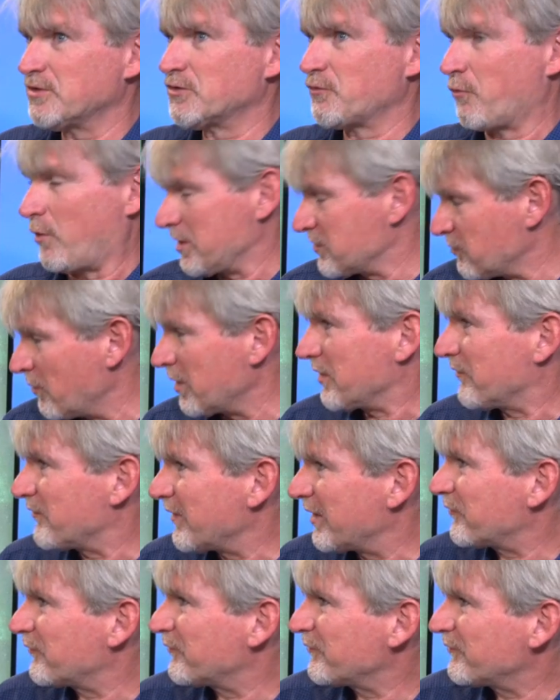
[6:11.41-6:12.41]
in twenty twenty.
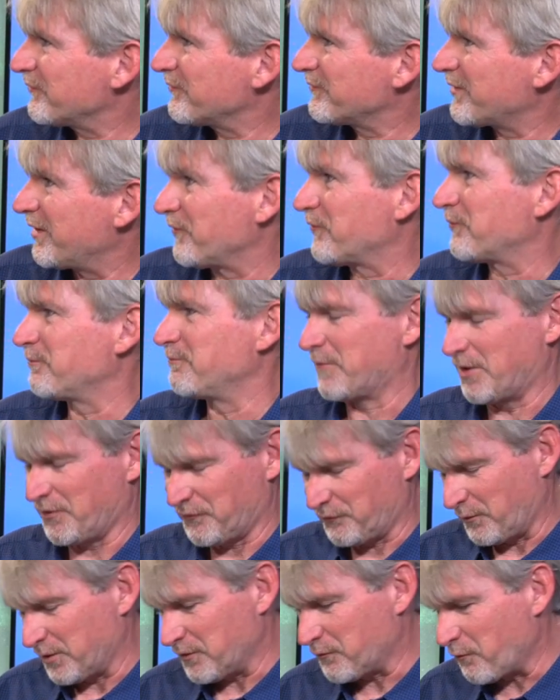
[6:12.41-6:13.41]
That's, that's mm-hmm. Mars
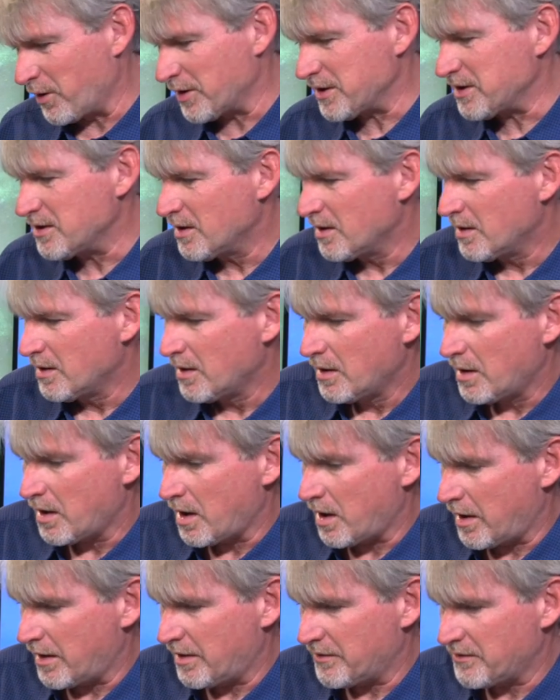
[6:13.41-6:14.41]
twenty twenty.
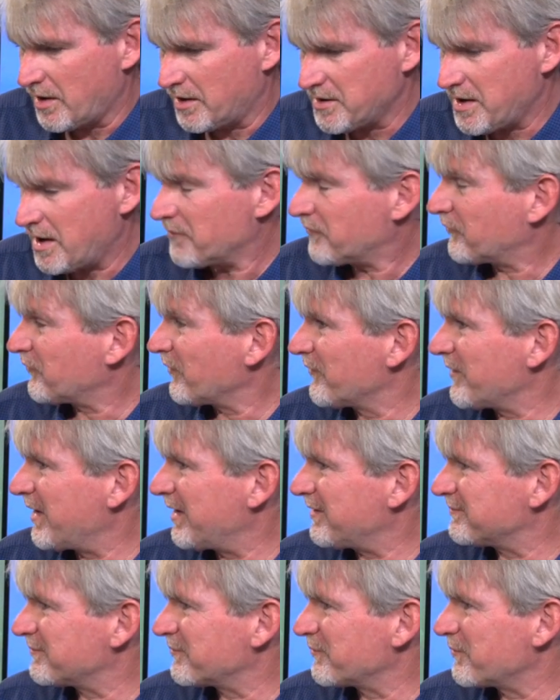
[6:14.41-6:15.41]
And uh, yeah, so
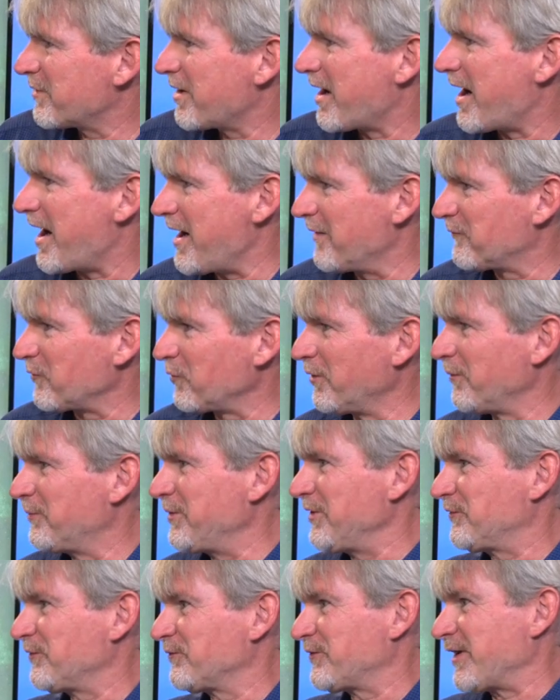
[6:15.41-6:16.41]
that, I have a little
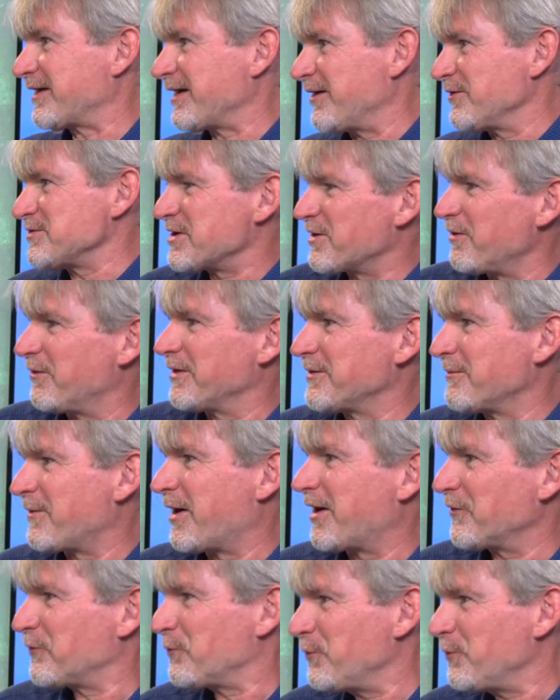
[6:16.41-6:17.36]
piece of technology going to Mars.